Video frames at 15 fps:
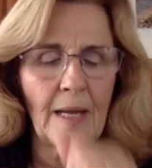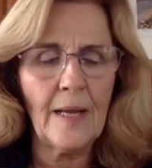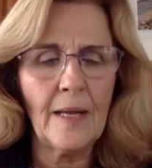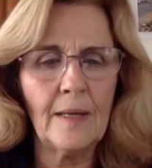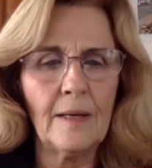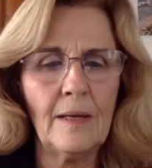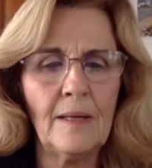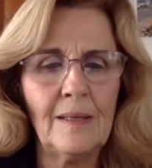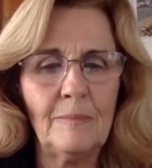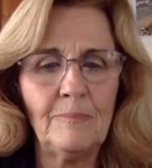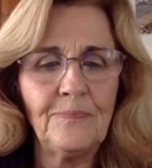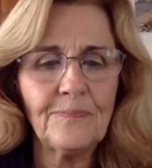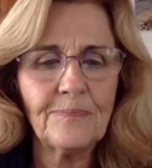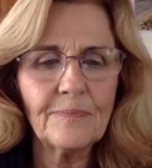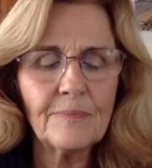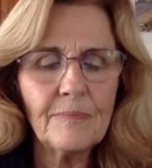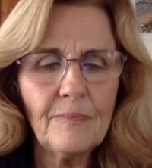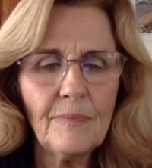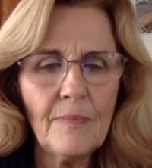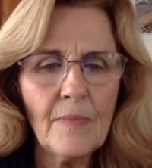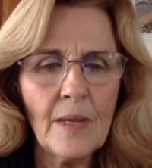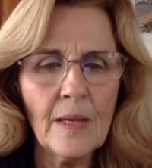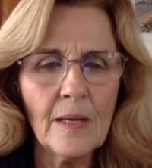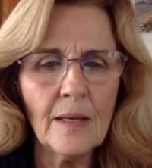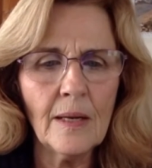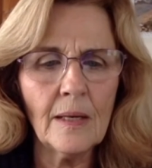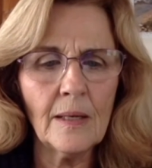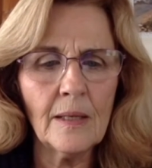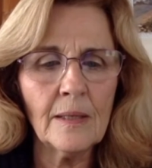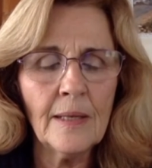and um,
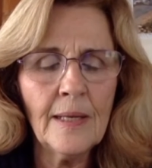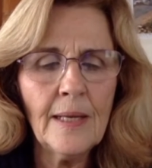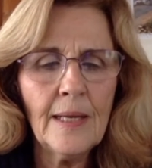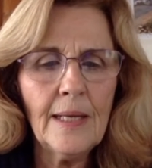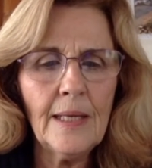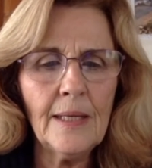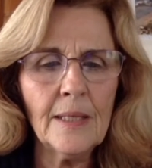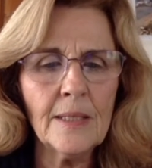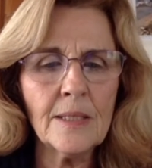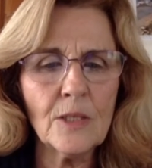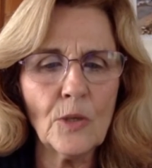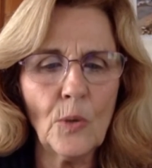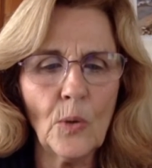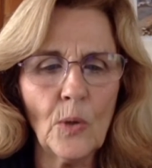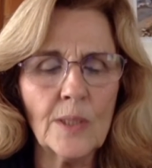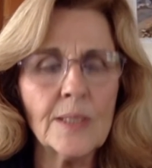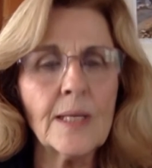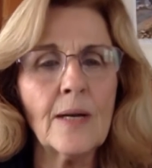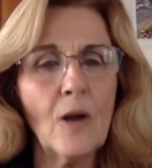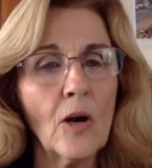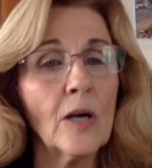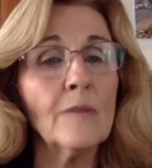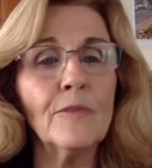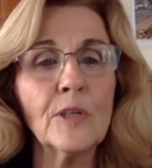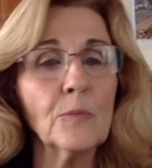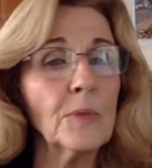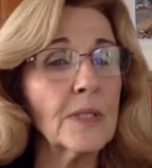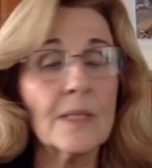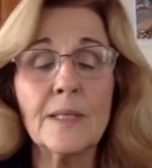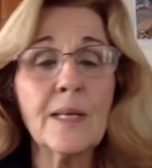uh, his course at Harvard
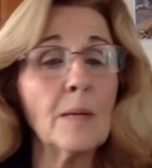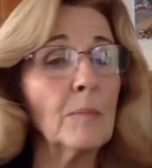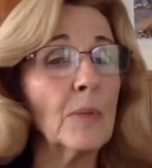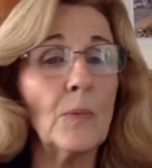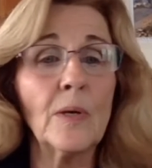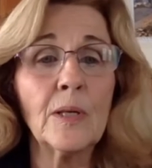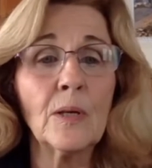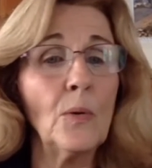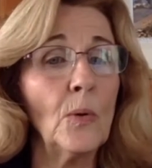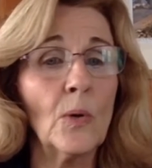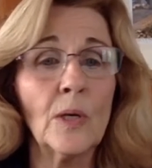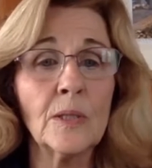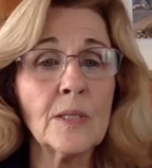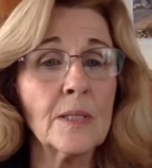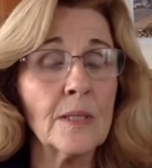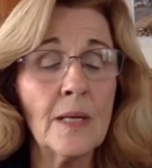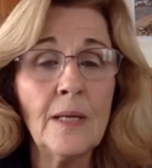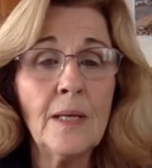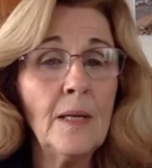was the number one course